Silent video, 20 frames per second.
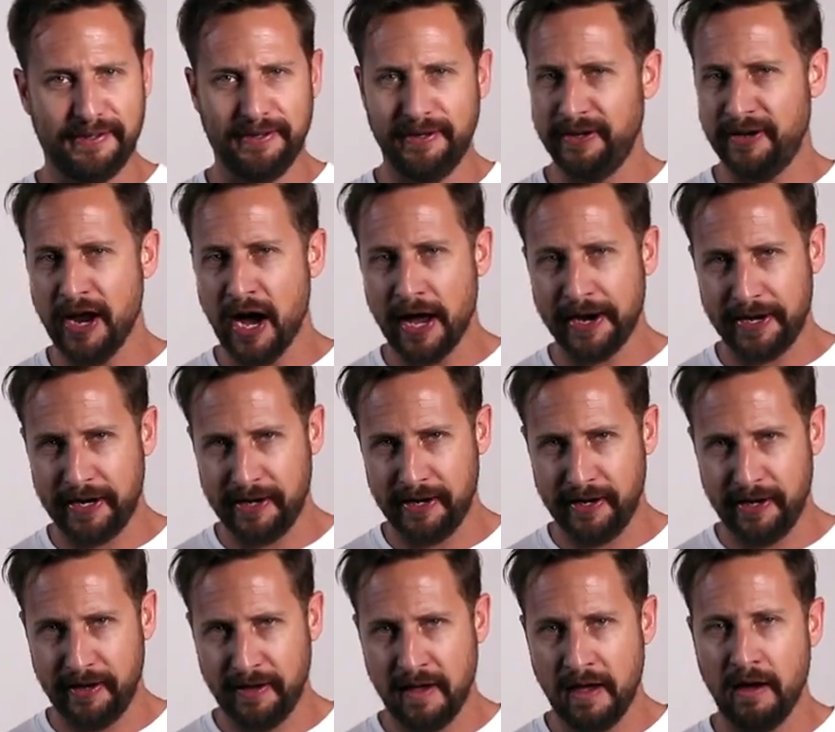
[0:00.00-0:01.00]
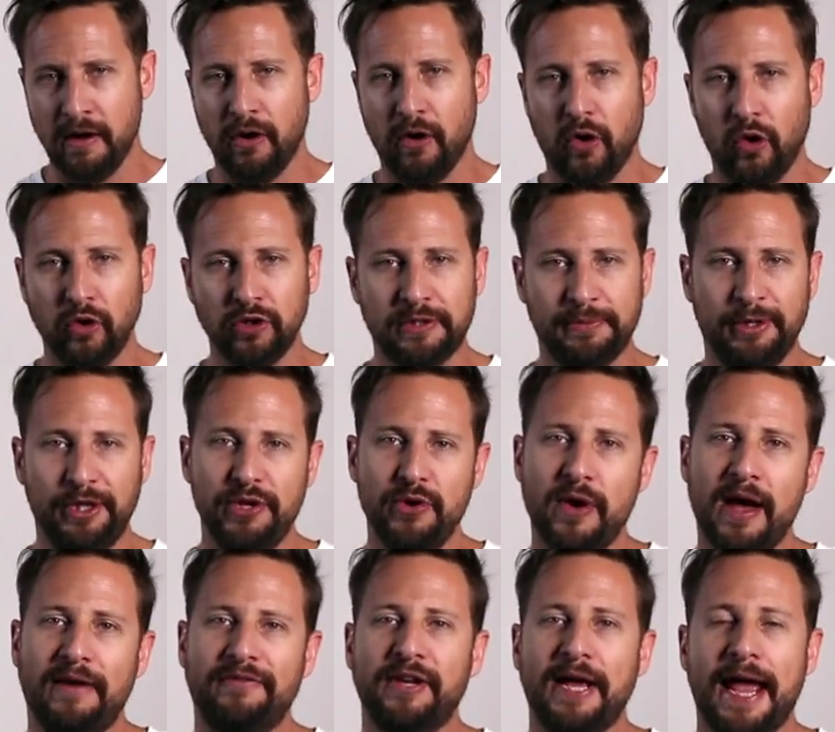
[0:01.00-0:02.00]
None. Ultimately, you
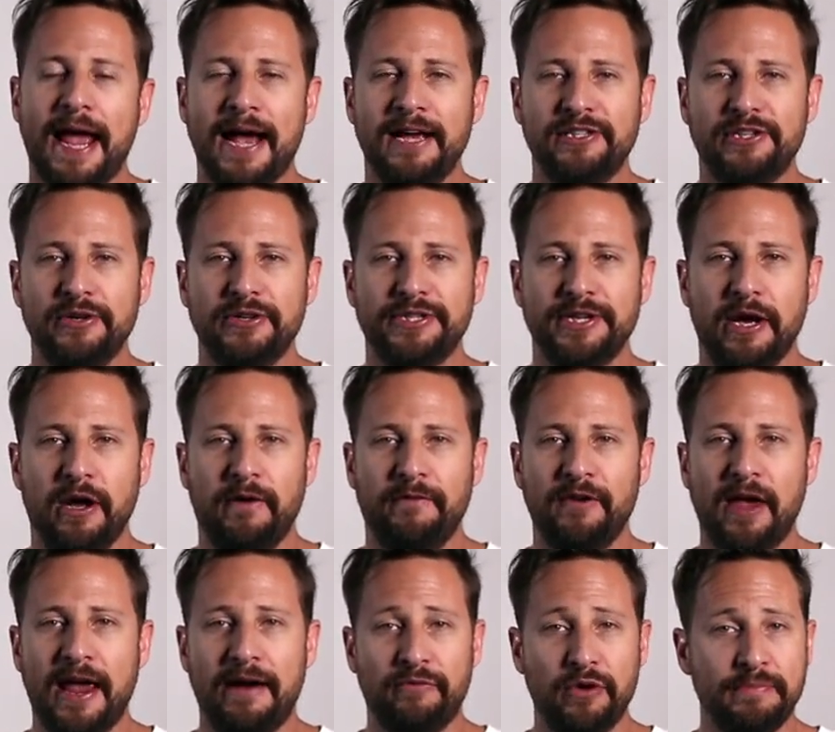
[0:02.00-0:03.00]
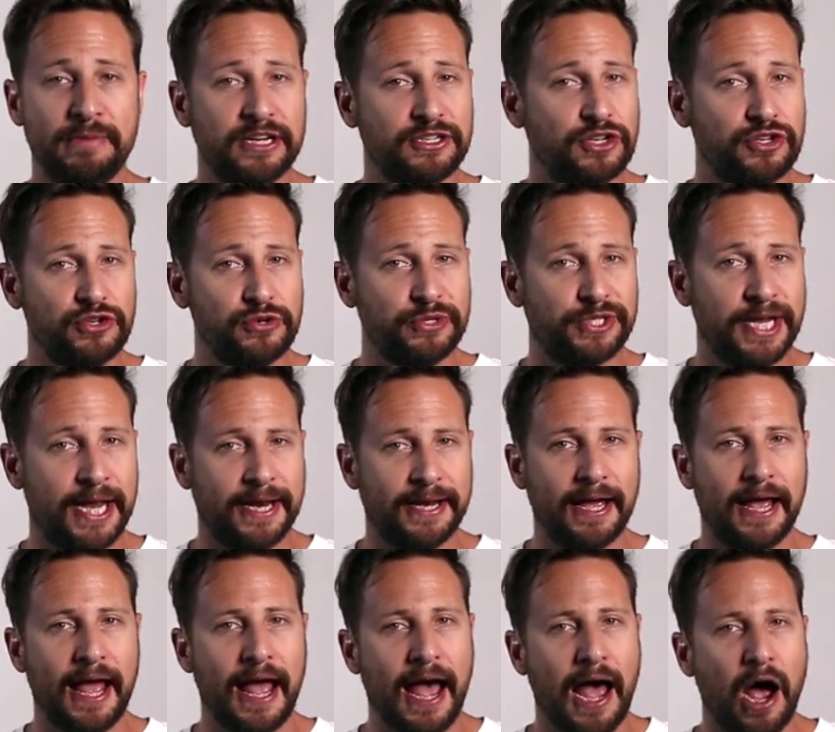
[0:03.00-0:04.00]
have to ask yourself, every message you send,
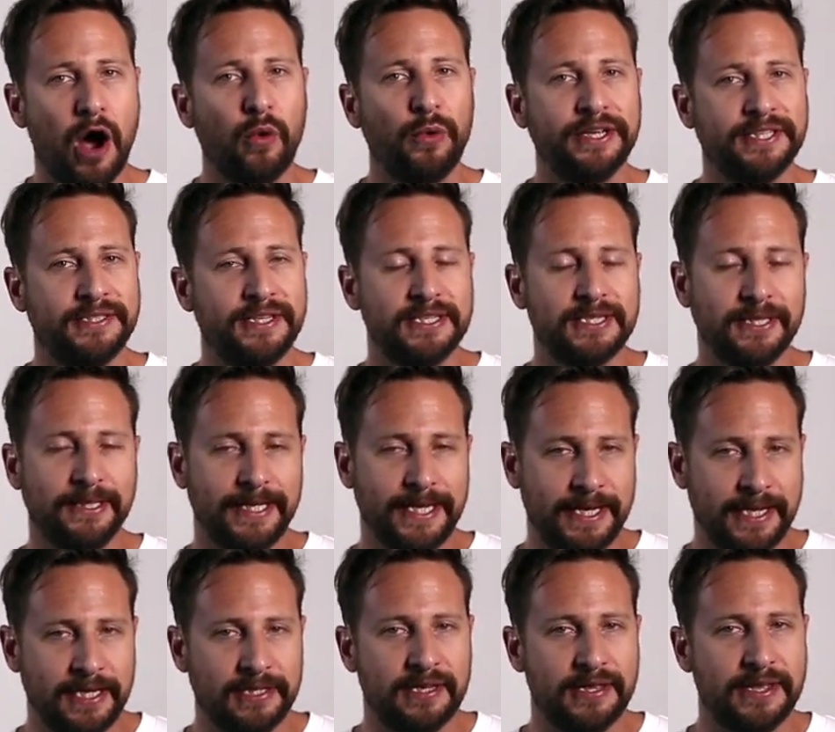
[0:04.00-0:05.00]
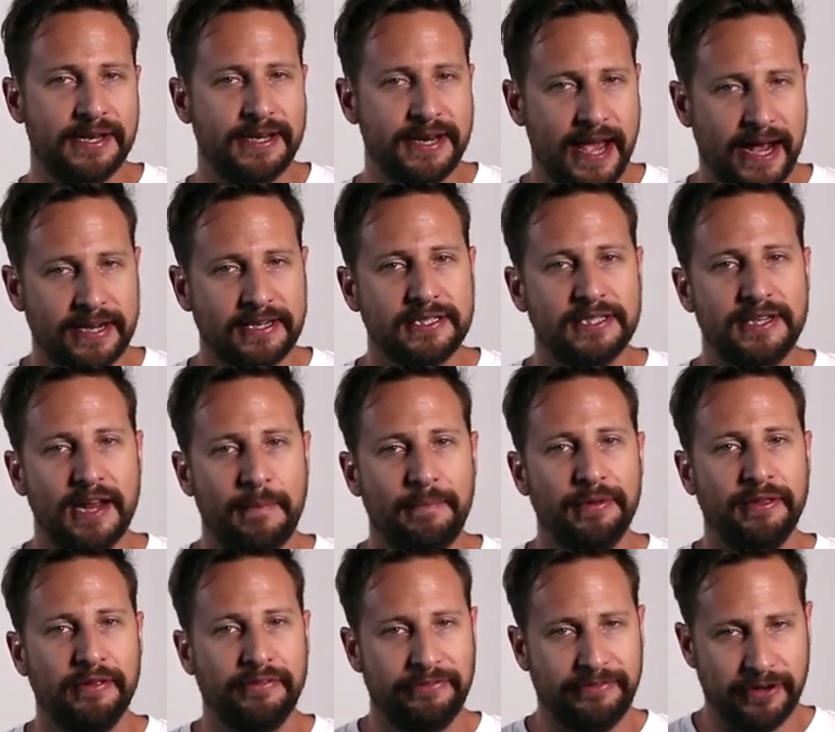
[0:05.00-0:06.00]
how is this leading to the next step
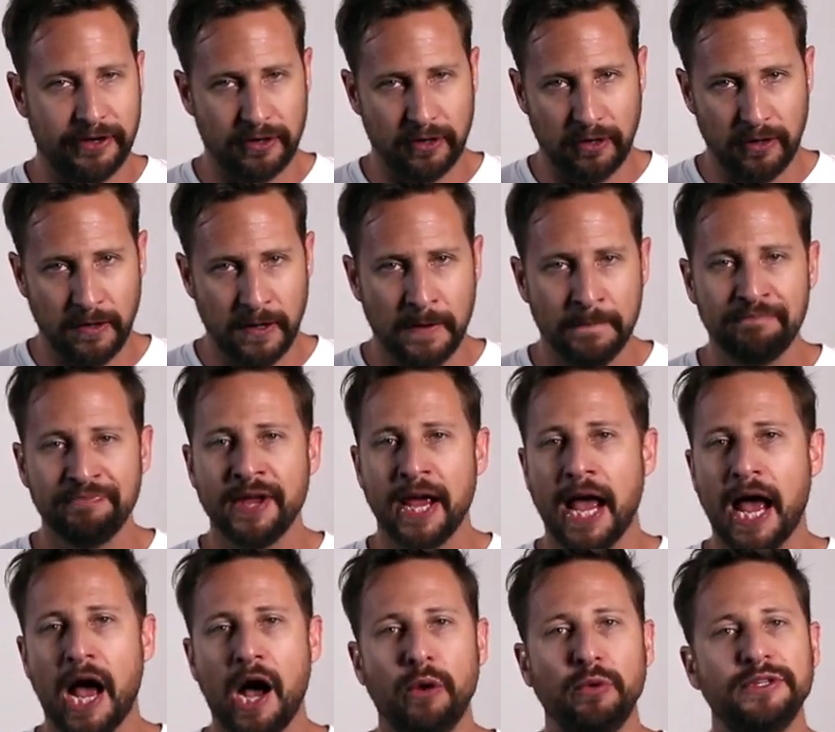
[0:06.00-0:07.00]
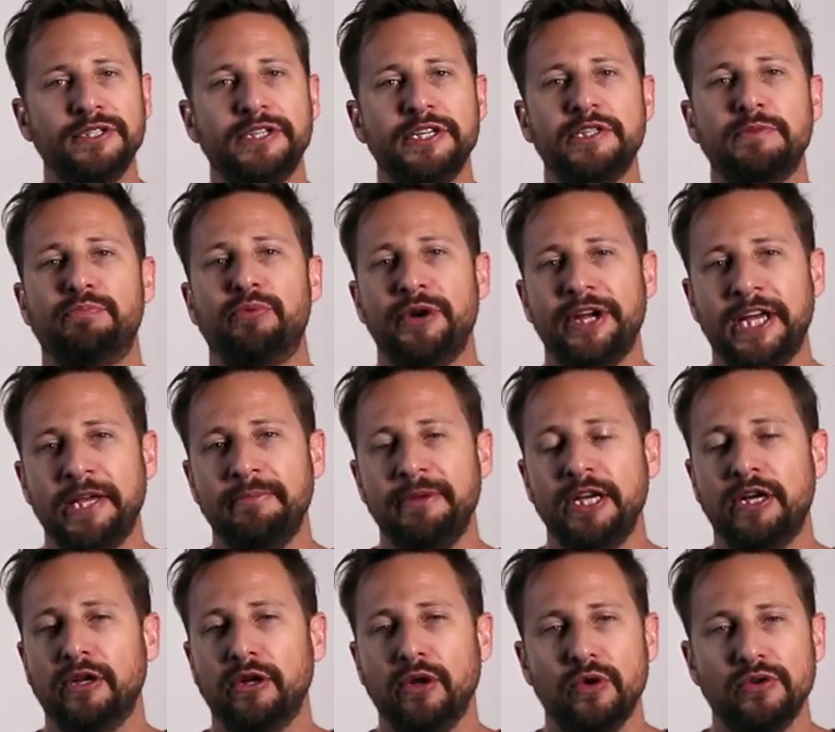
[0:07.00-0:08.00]
in the funnel? How is this bringing me
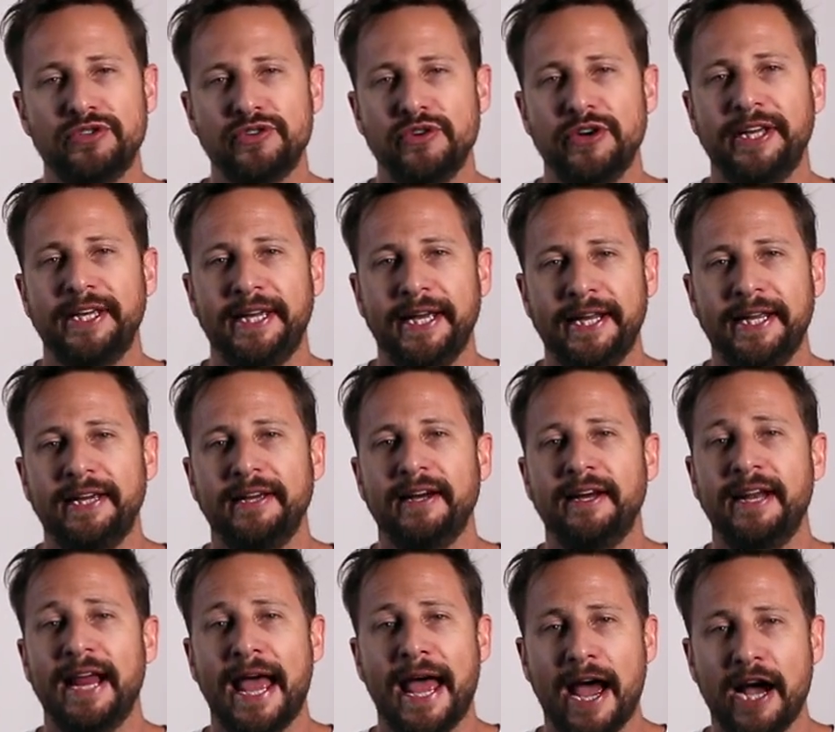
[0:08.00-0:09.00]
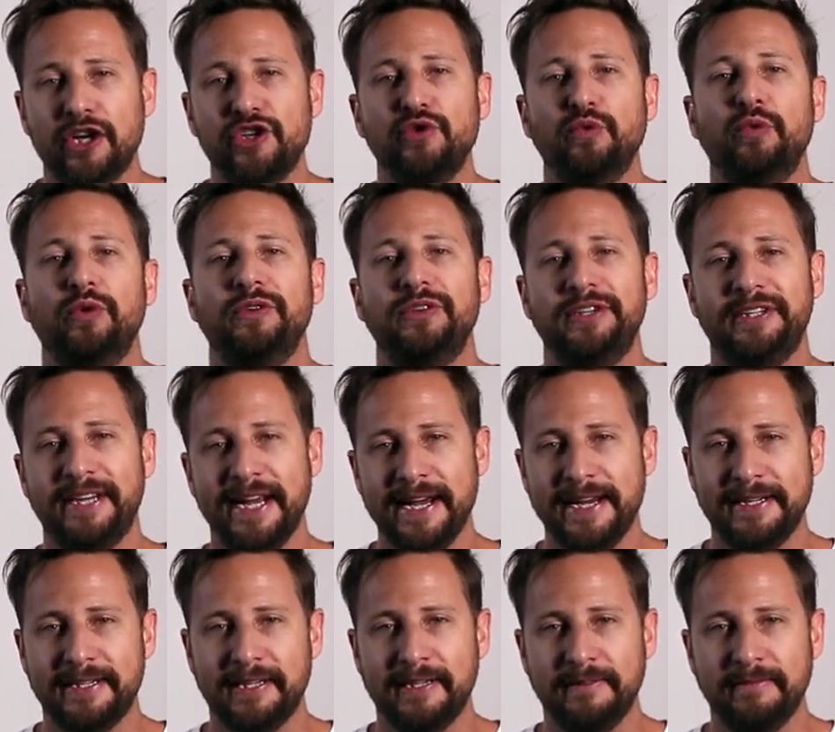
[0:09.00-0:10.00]
closer to getting an actual
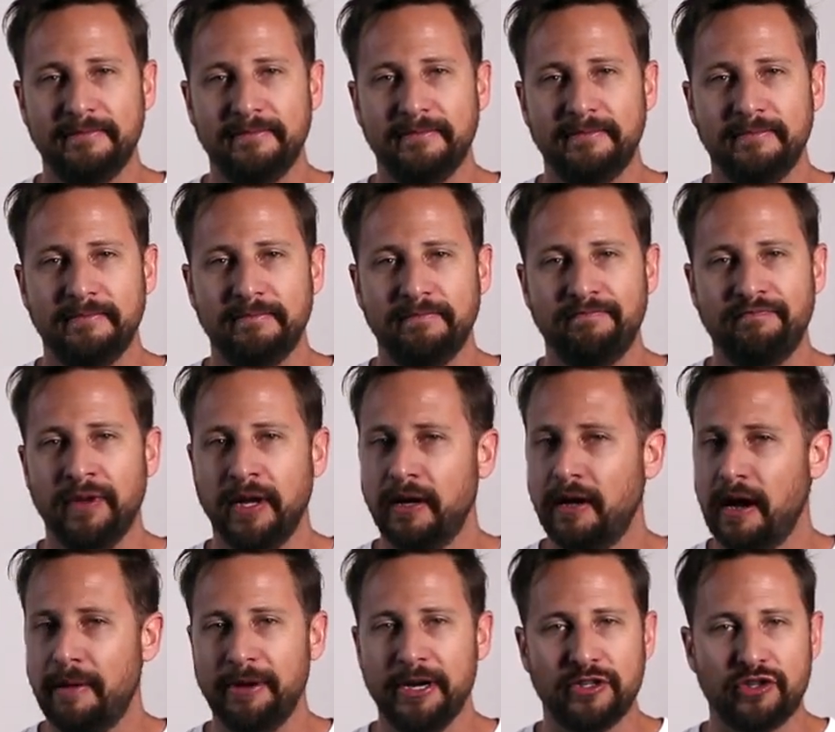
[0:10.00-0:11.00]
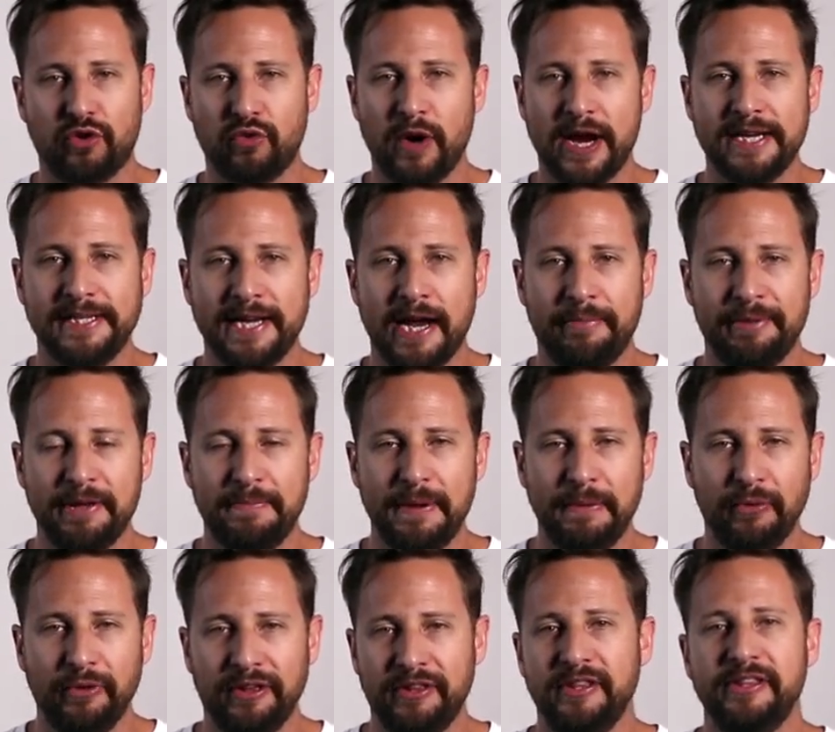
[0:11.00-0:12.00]
date? I mean, it's crazy how many
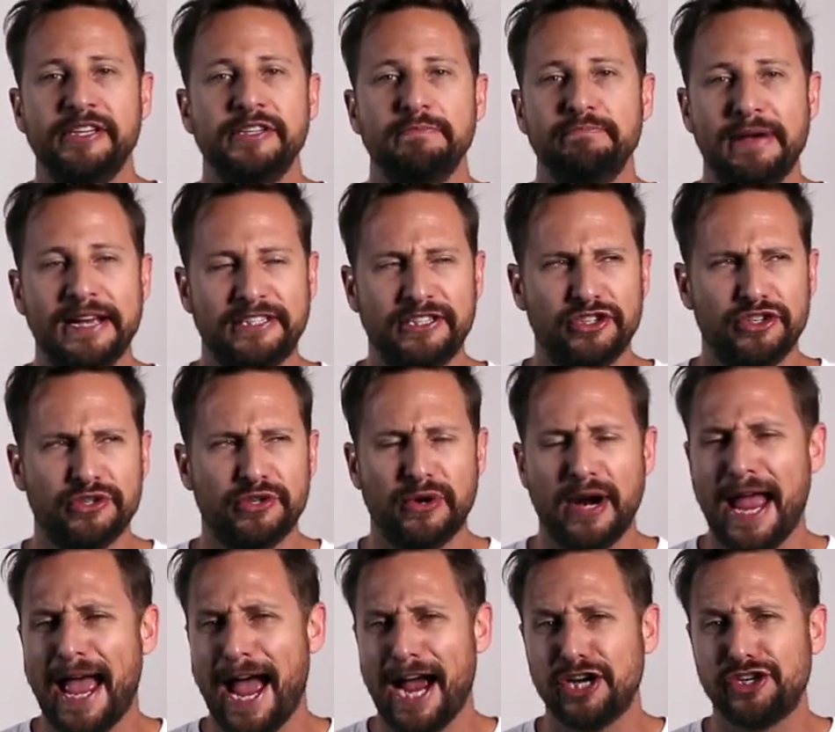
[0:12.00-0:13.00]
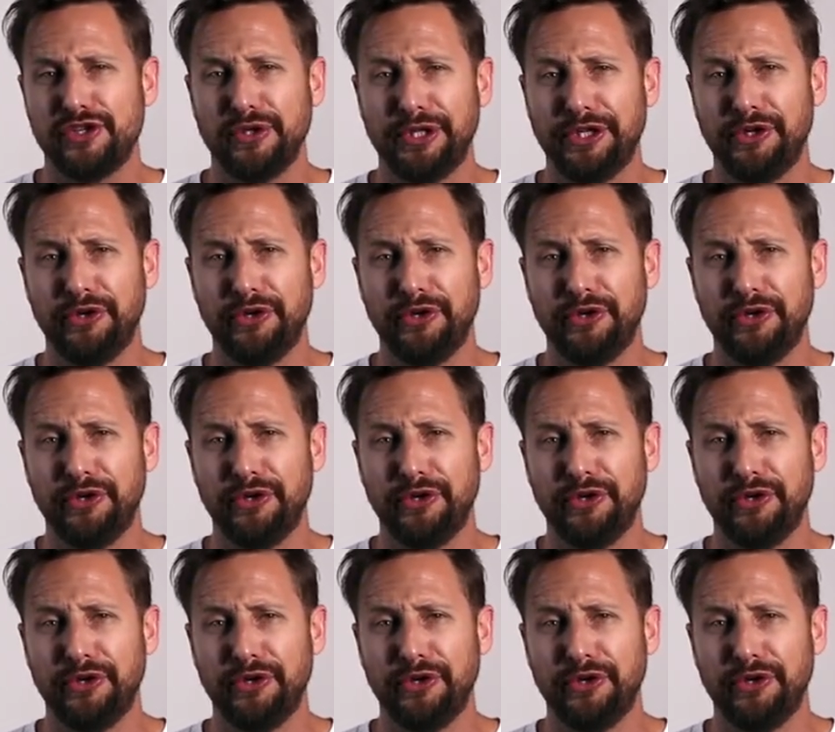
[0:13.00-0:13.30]
people think these messages are actually